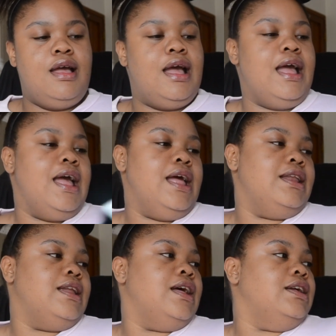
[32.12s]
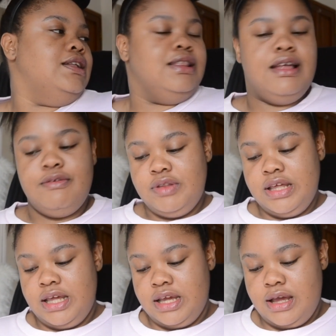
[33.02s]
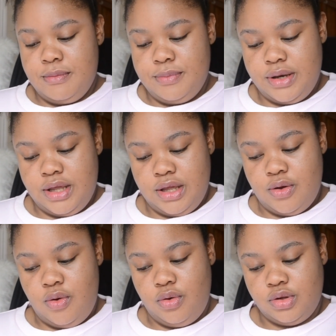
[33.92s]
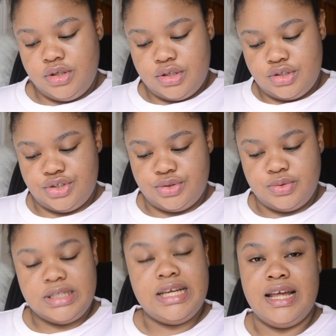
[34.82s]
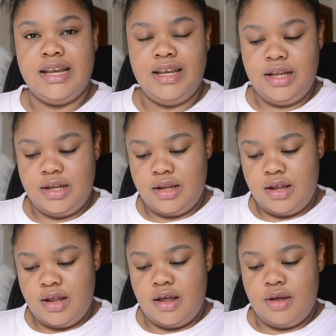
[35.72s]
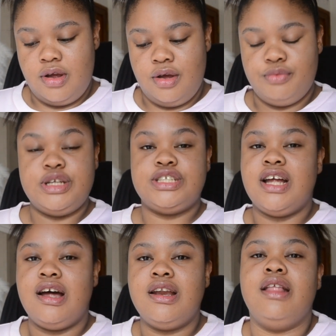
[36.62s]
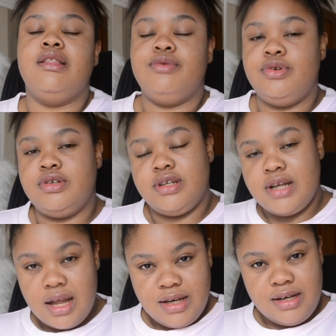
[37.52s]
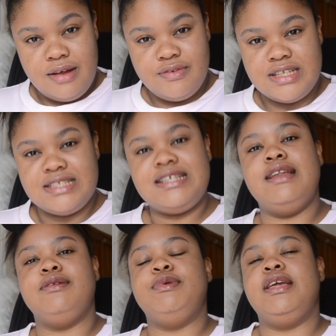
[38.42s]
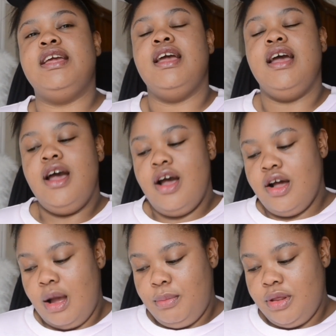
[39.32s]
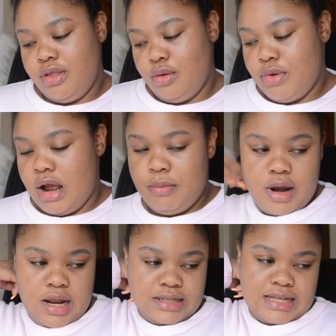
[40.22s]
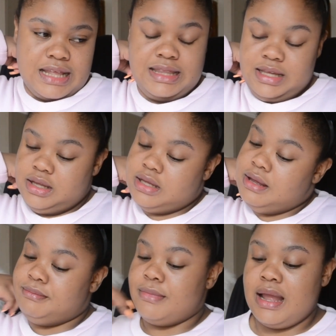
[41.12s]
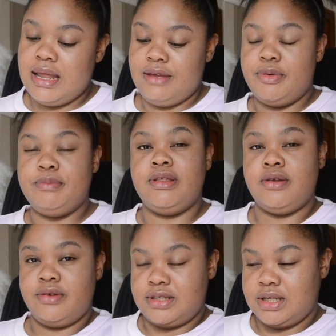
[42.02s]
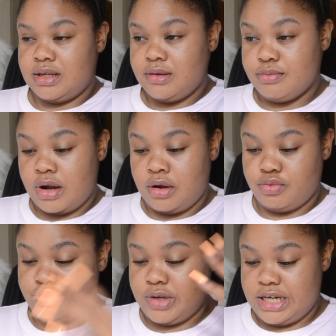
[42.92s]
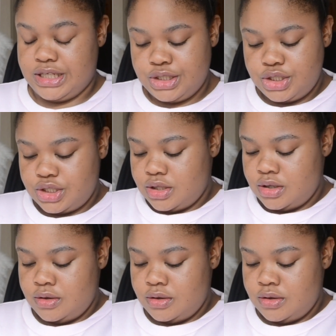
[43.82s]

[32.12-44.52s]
And a lovely company called Julian reached out, and they were kind enough to send me a couple of their brow products. I think it might even be their entire brow range.